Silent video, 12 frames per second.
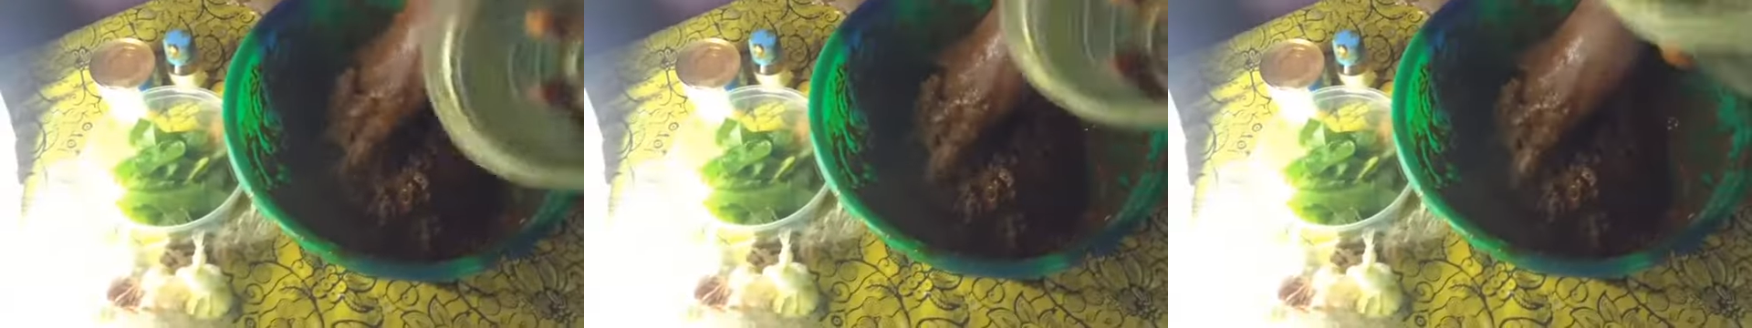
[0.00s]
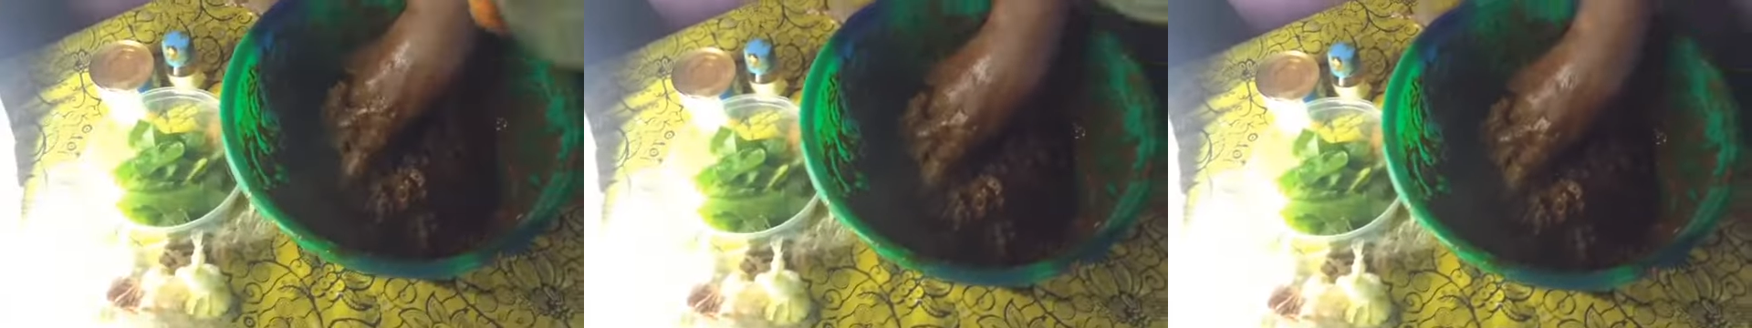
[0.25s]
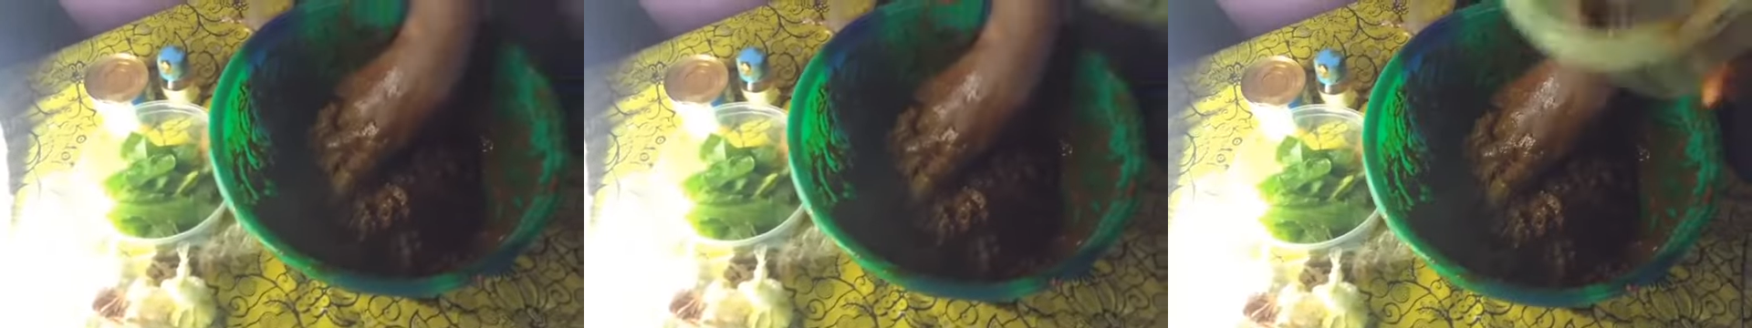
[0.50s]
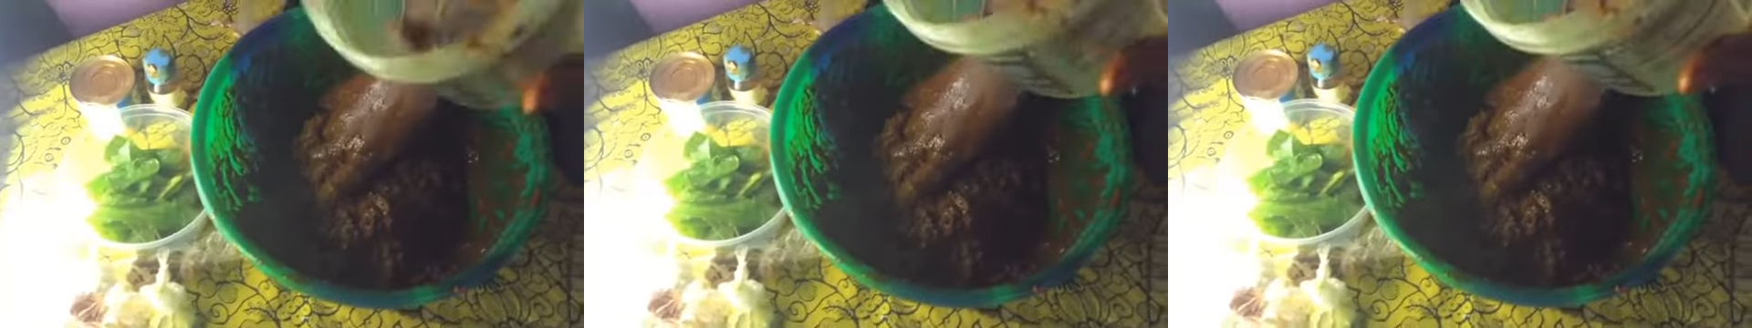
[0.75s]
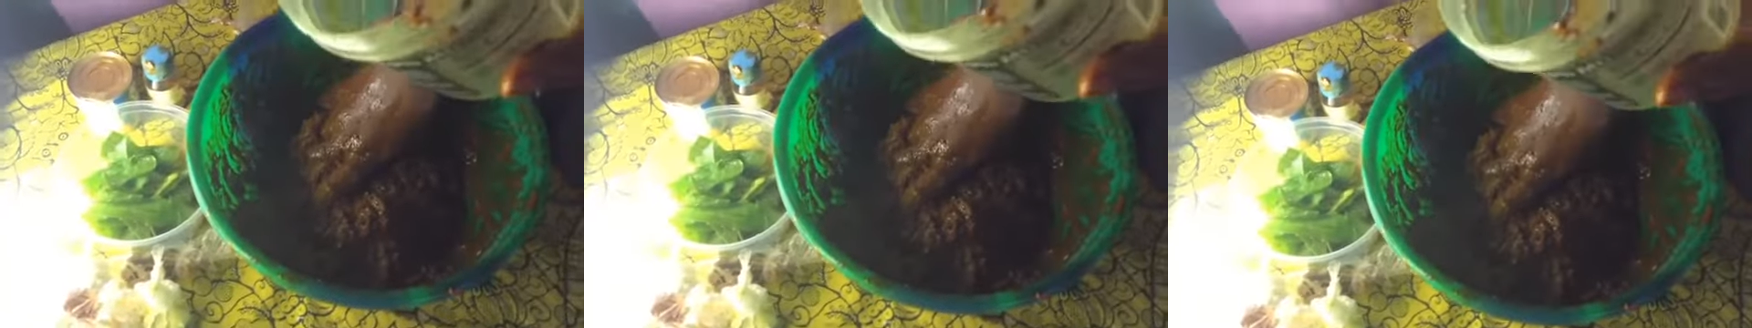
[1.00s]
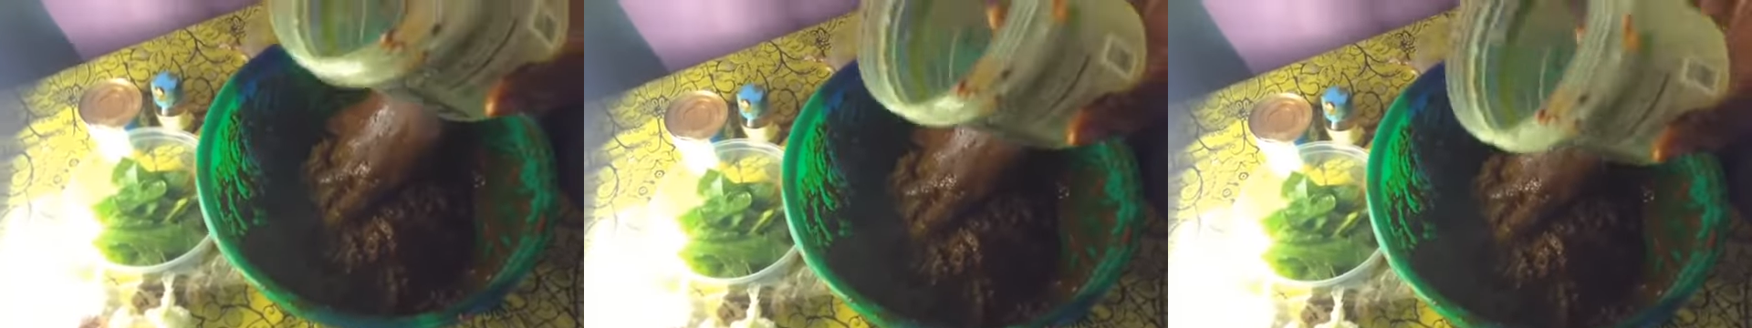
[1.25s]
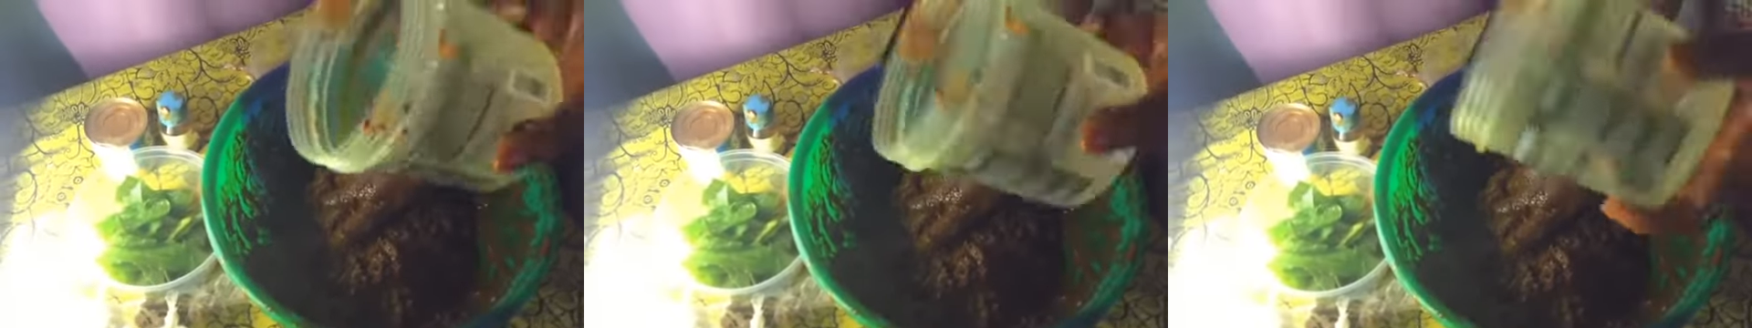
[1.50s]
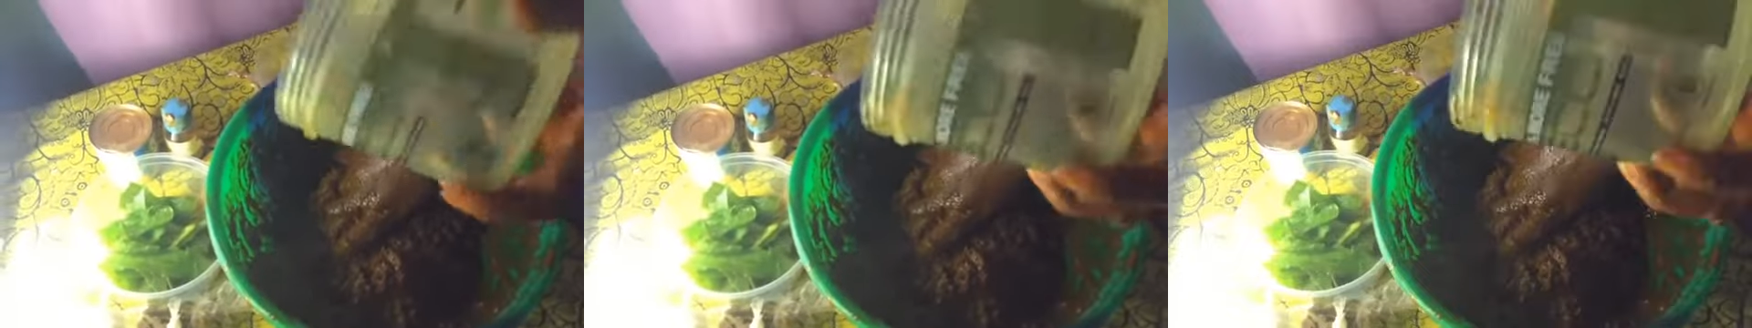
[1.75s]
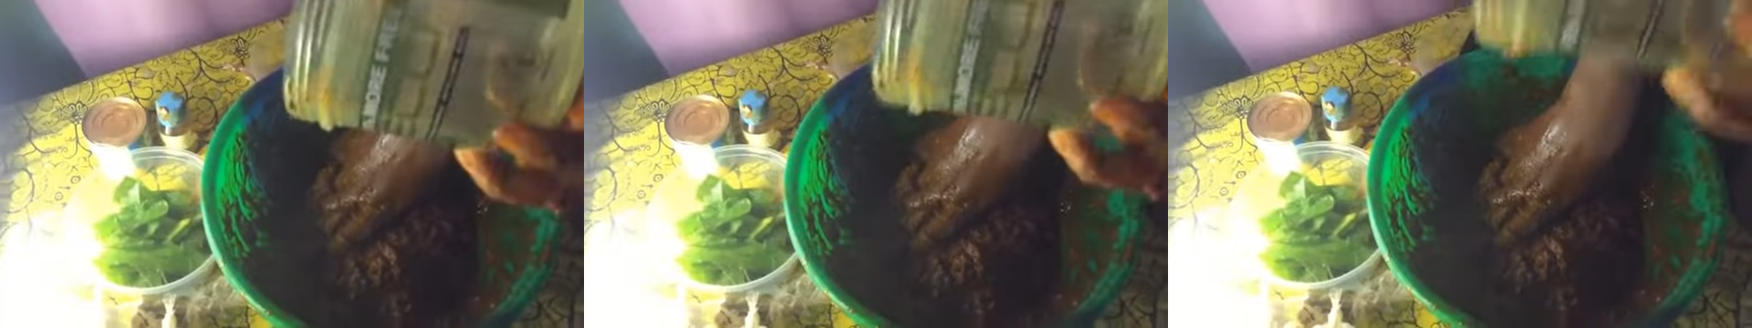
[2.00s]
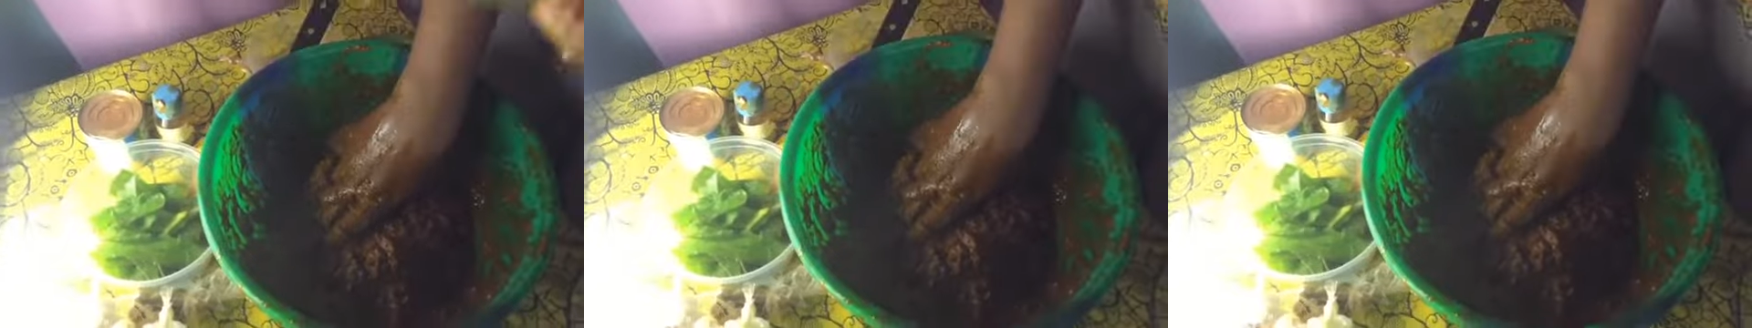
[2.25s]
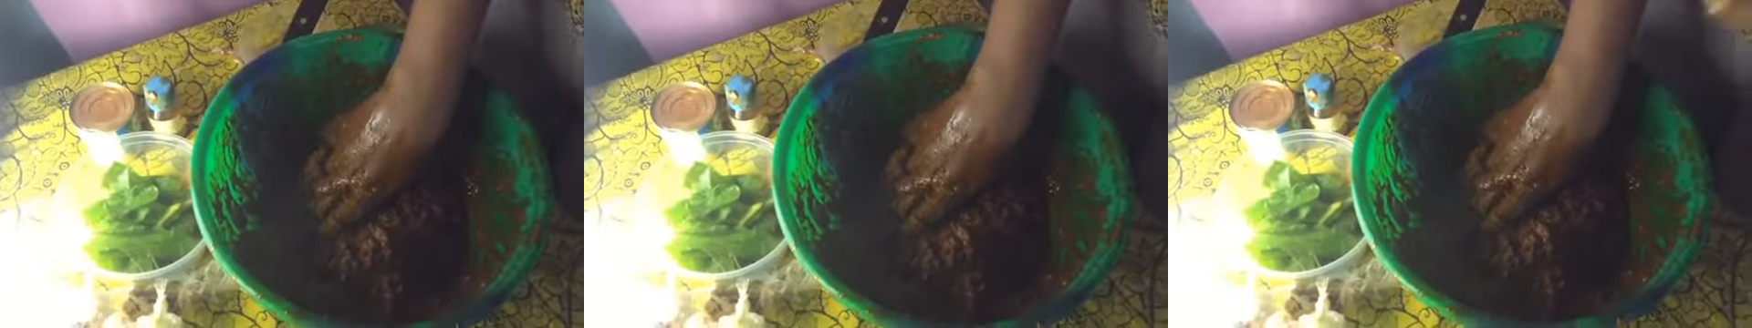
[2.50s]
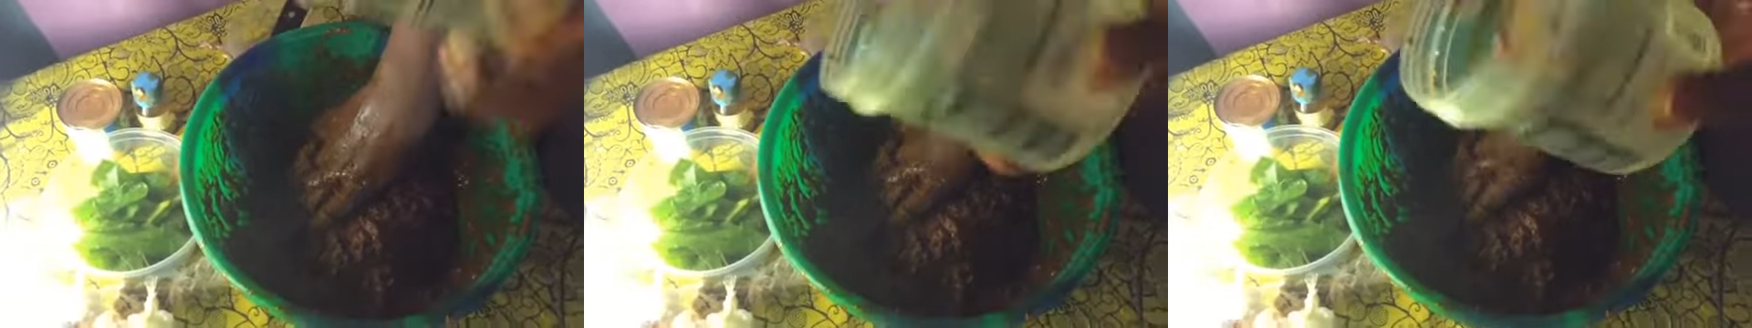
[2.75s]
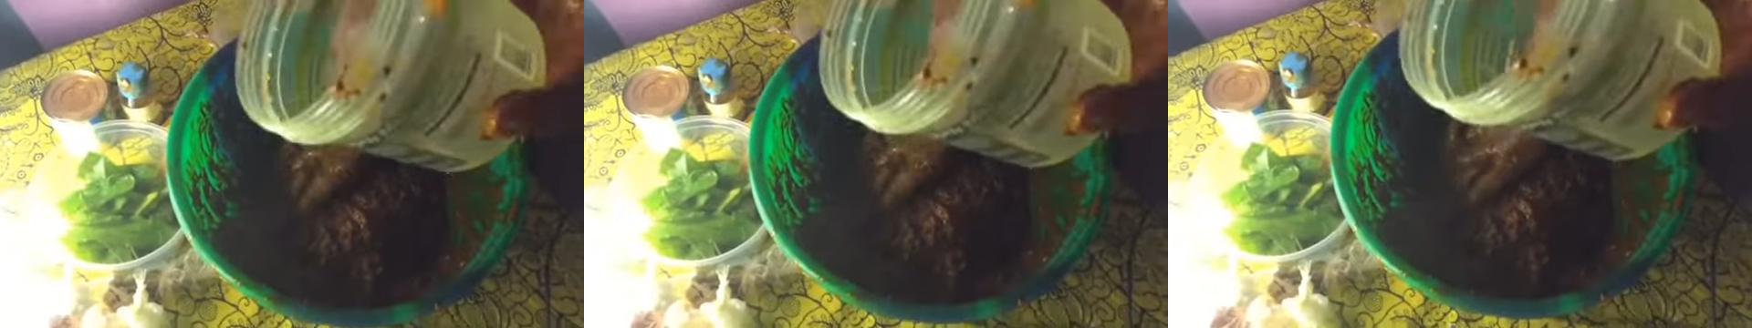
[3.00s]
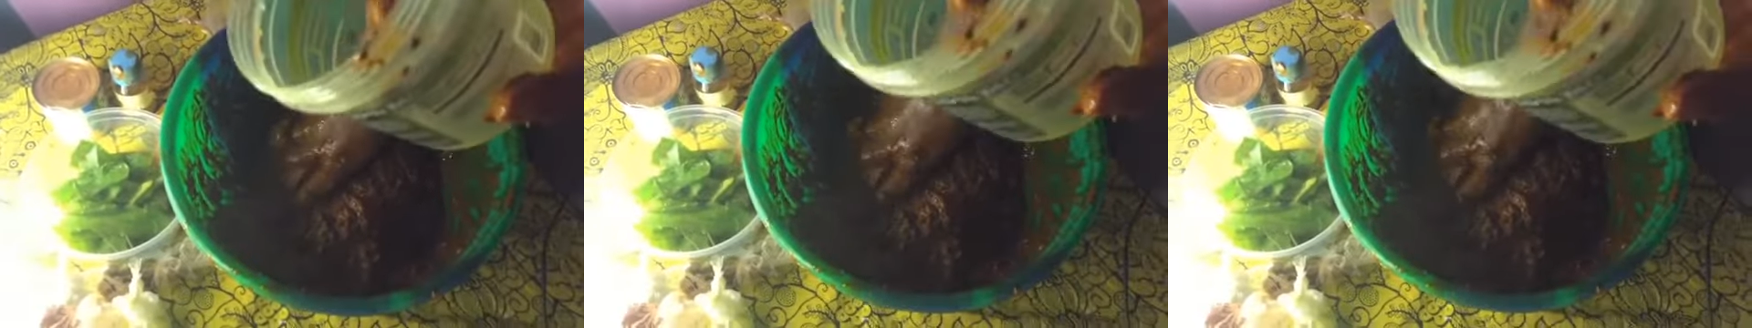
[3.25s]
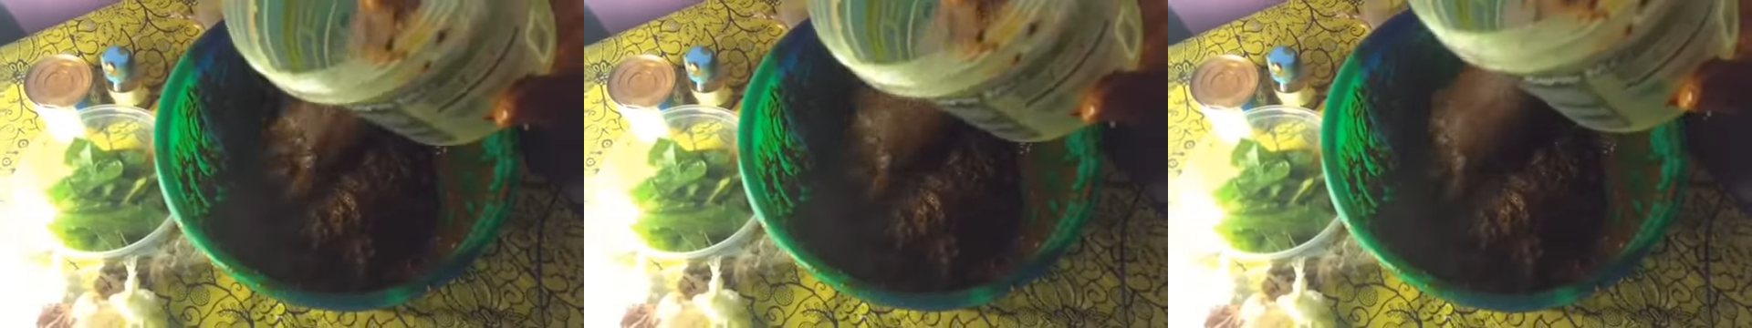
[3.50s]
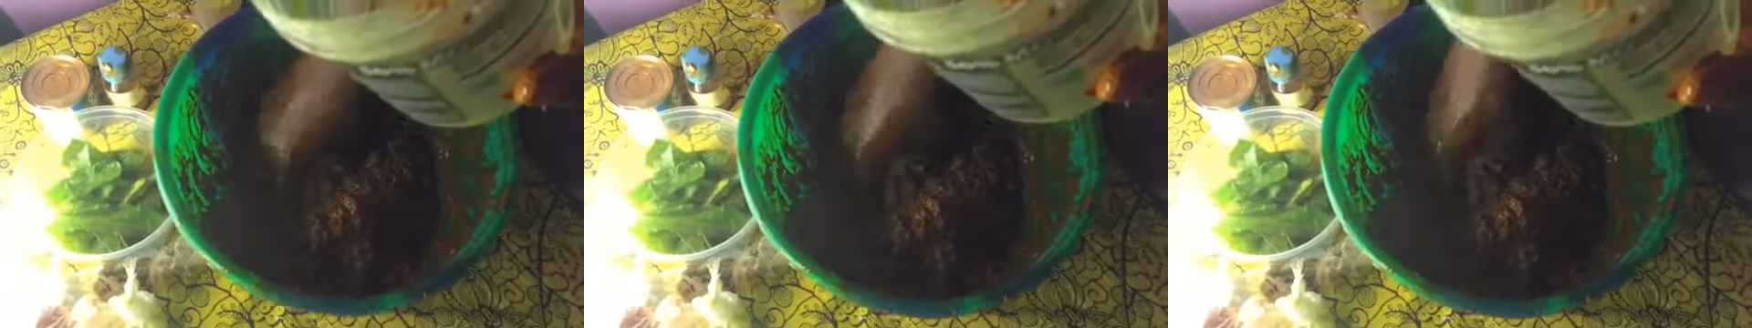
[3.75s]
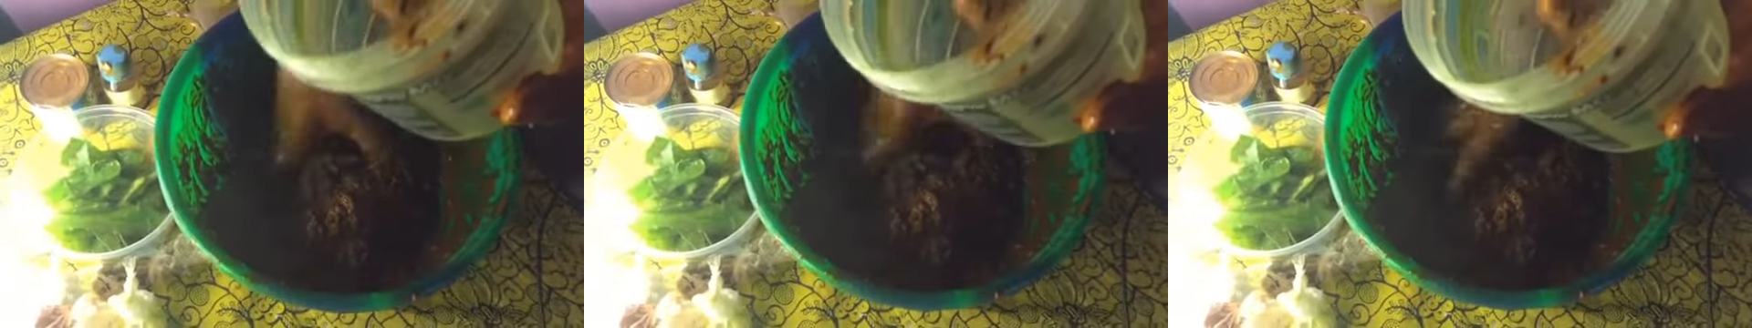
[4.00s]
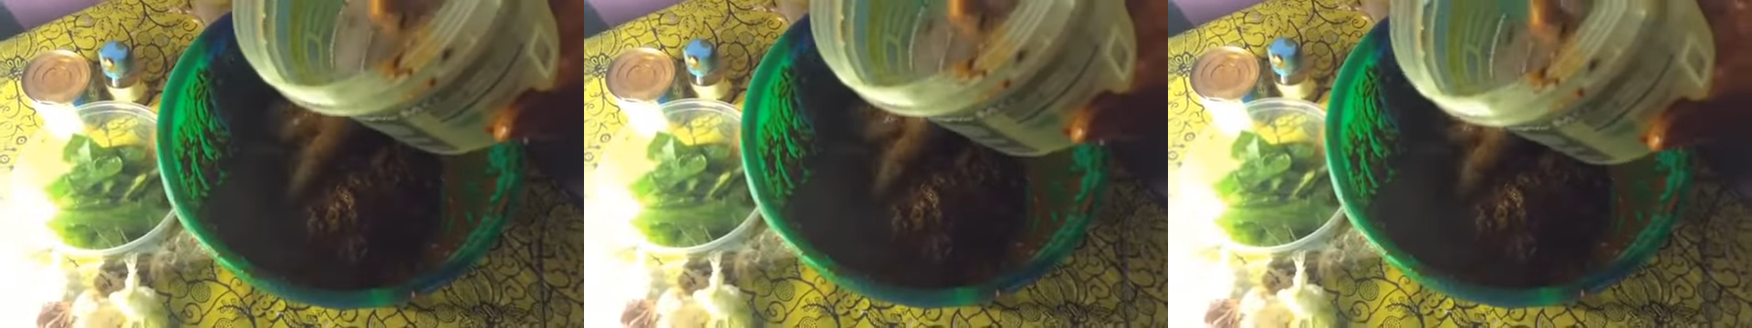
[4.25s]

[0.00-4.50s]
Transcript: No face is visible, so there are no lips to read.